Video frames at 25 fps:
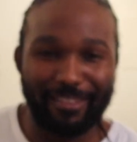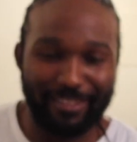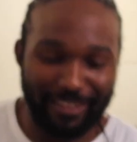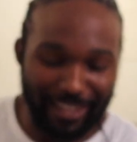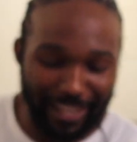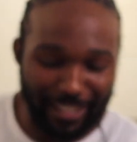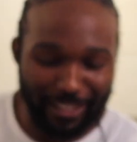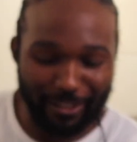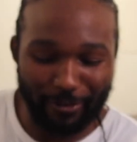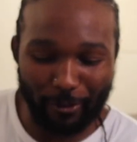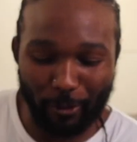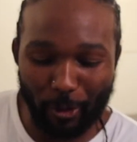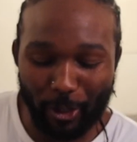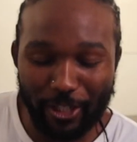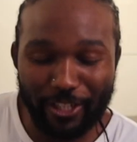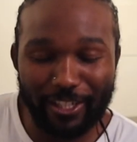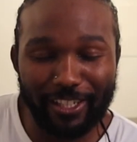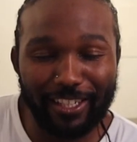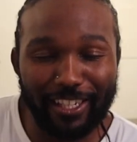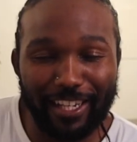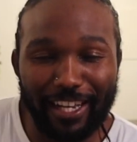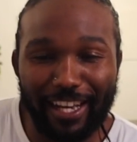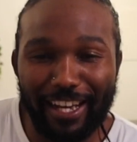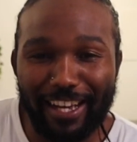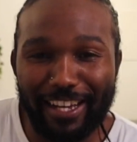Thanks for
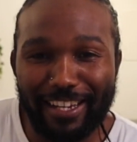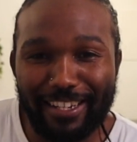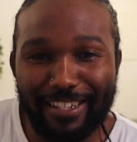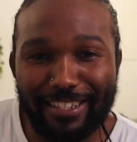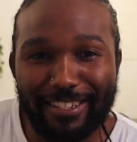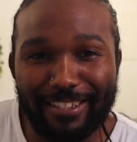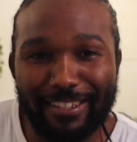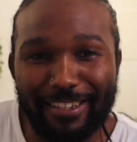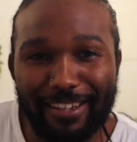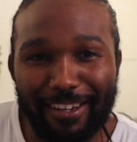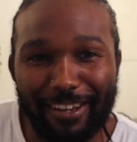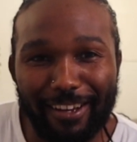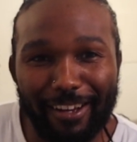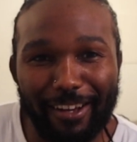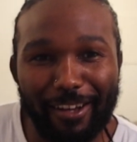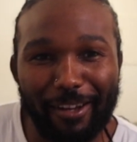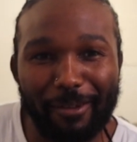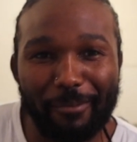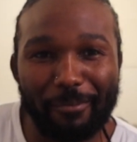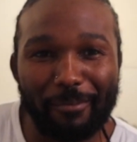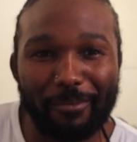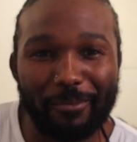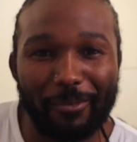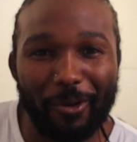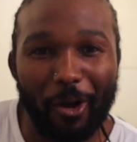watching, guys.
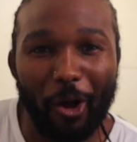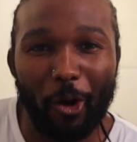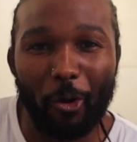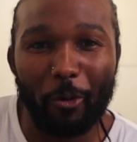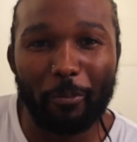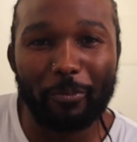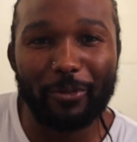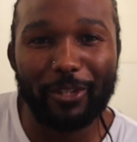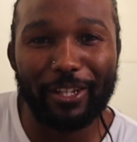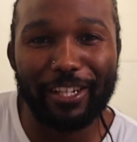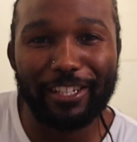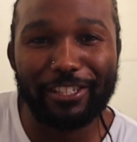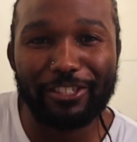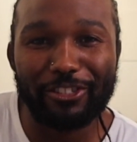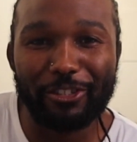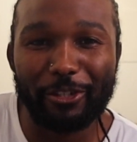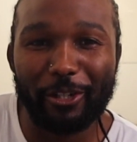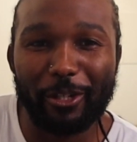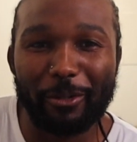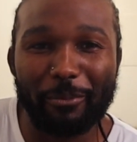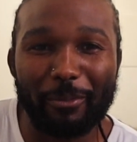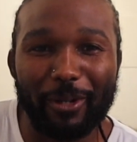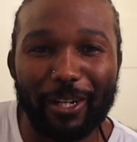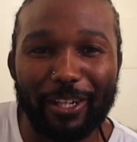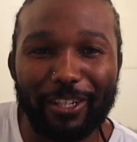Hope you
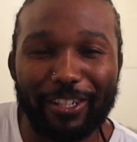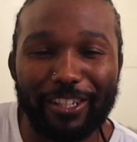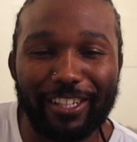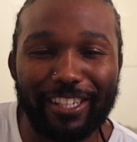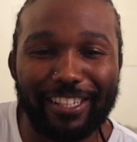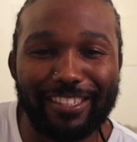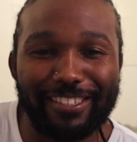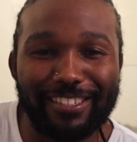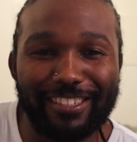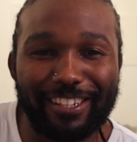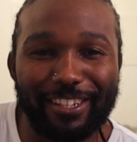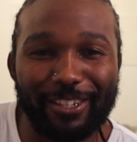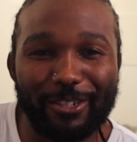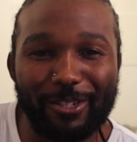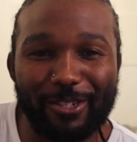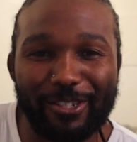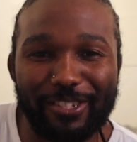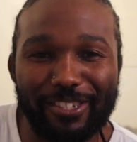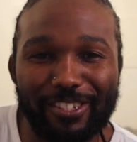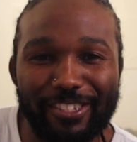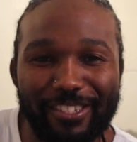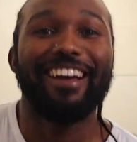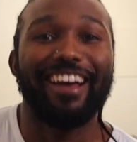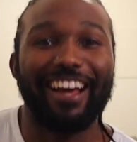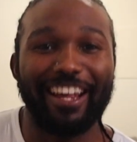enjoy my cooking
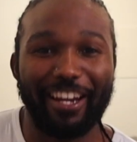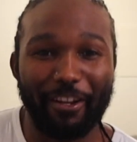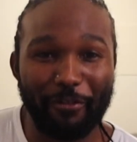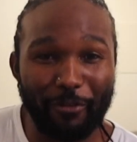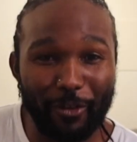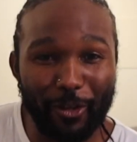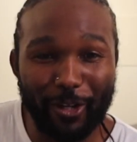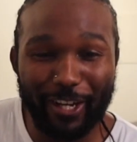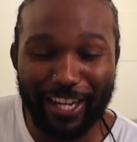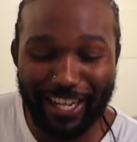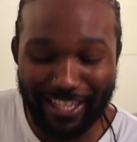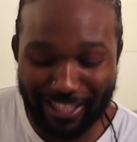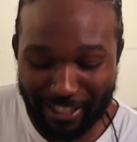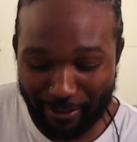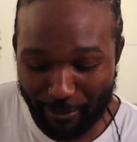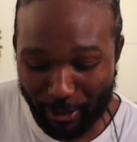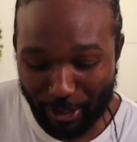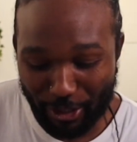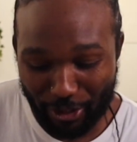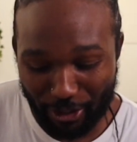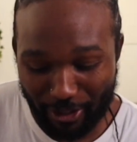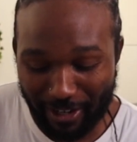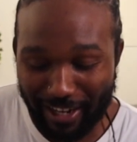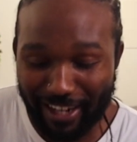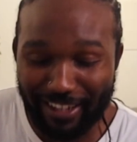skills. And if you guys ever
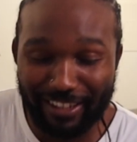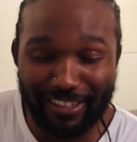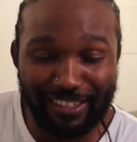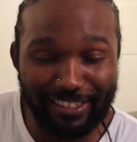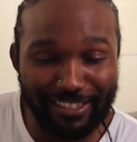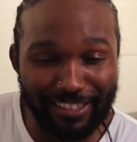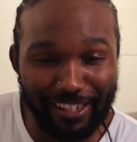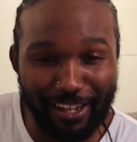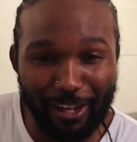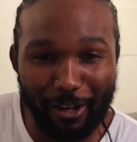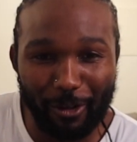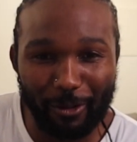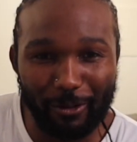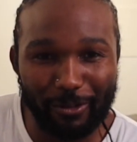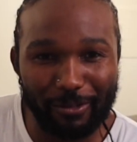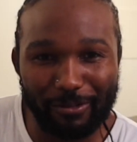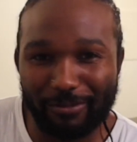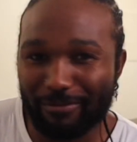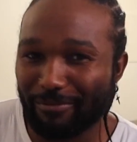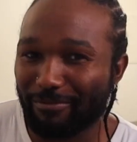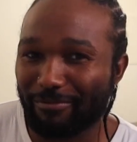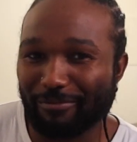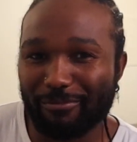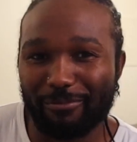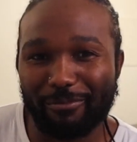try this
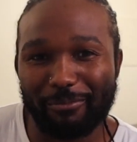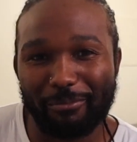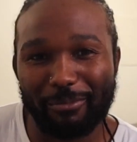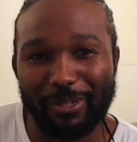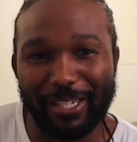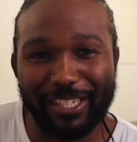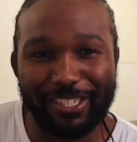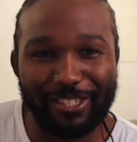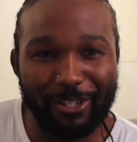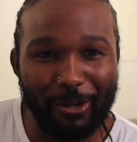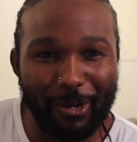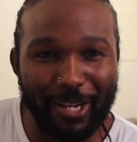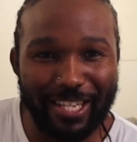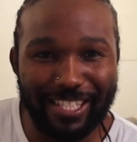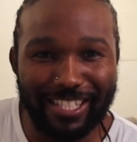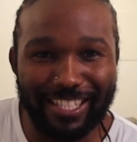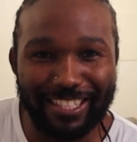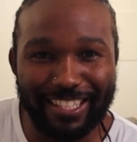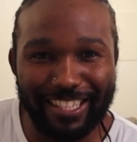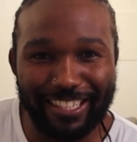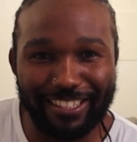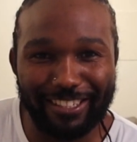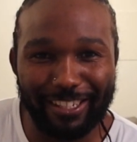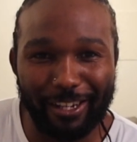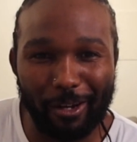out, please don't
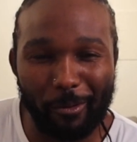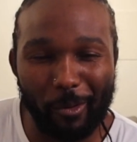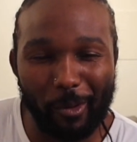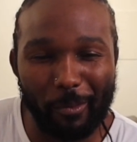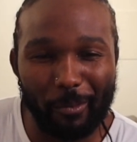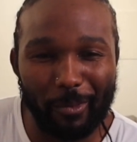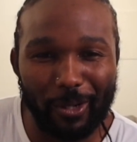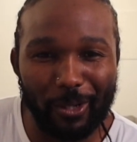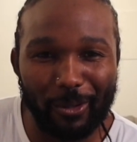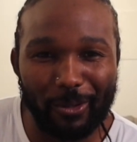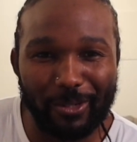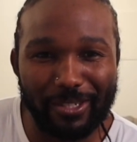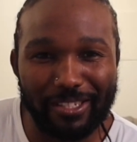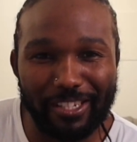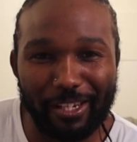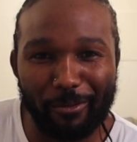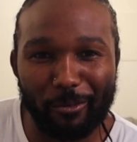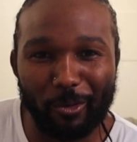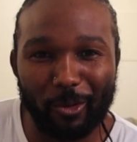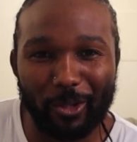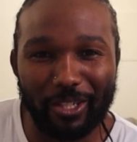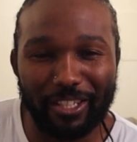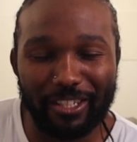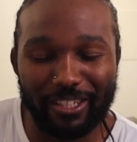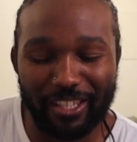hesitate to comment below and tell
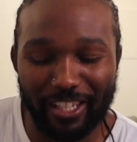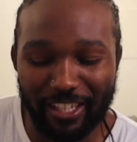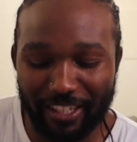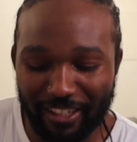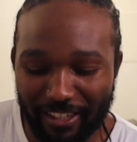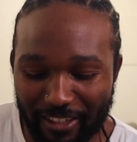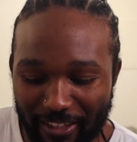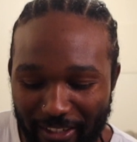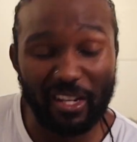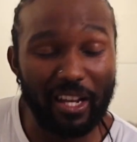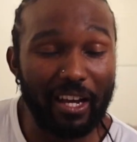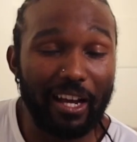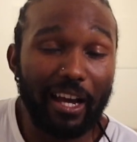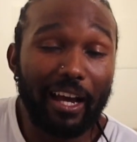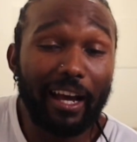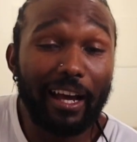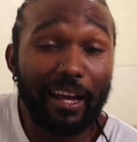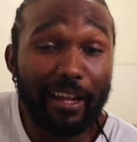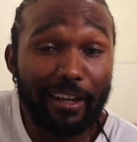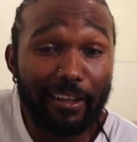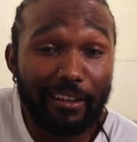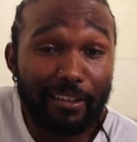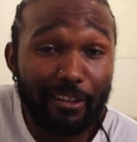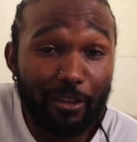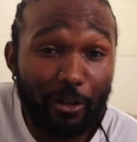me what you think.
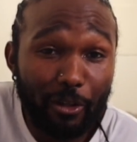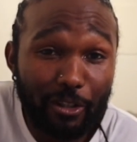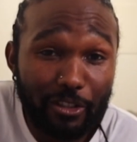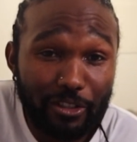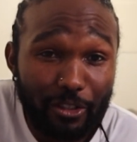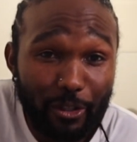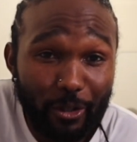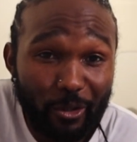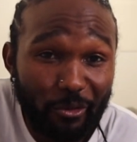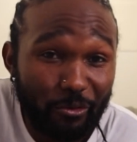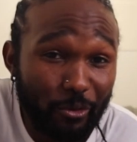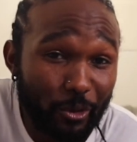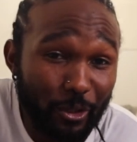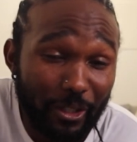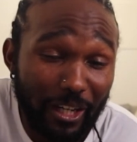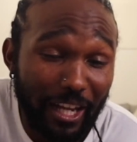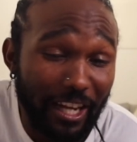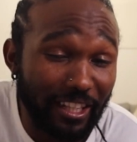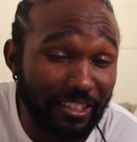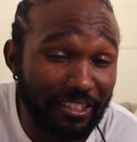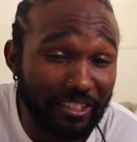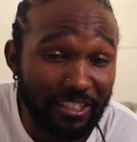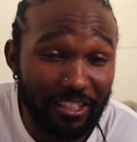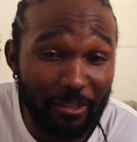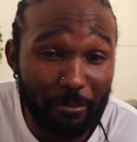And also, if you'd
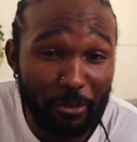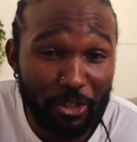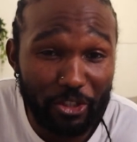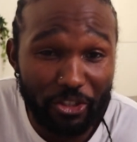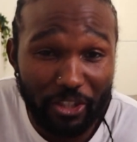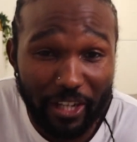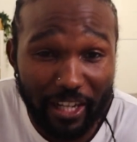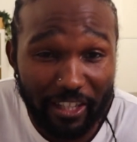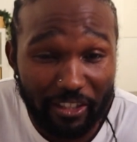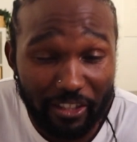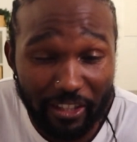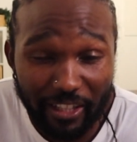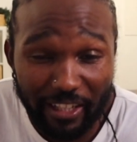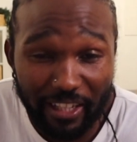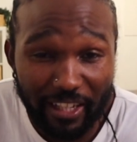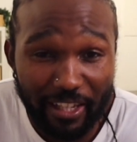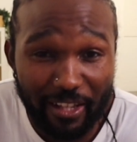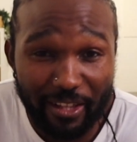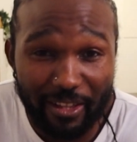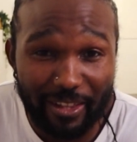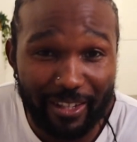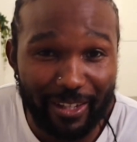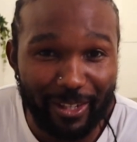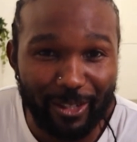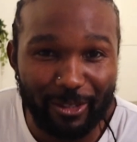like to see me try cooking
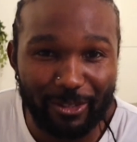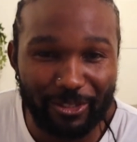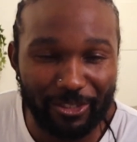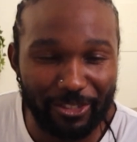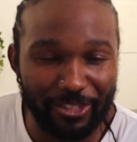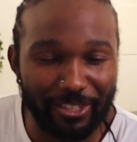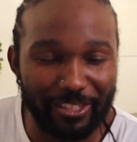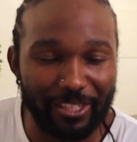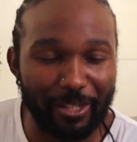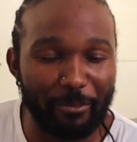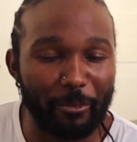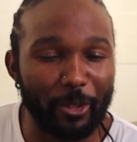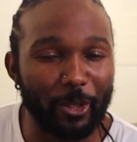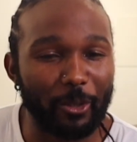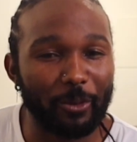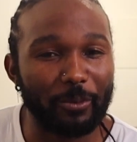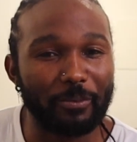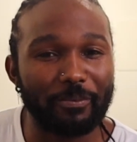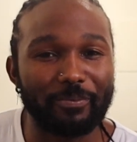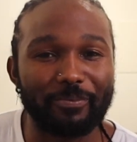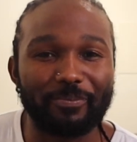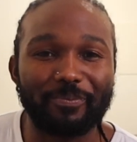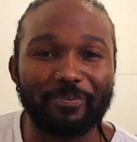anything else, just let me know.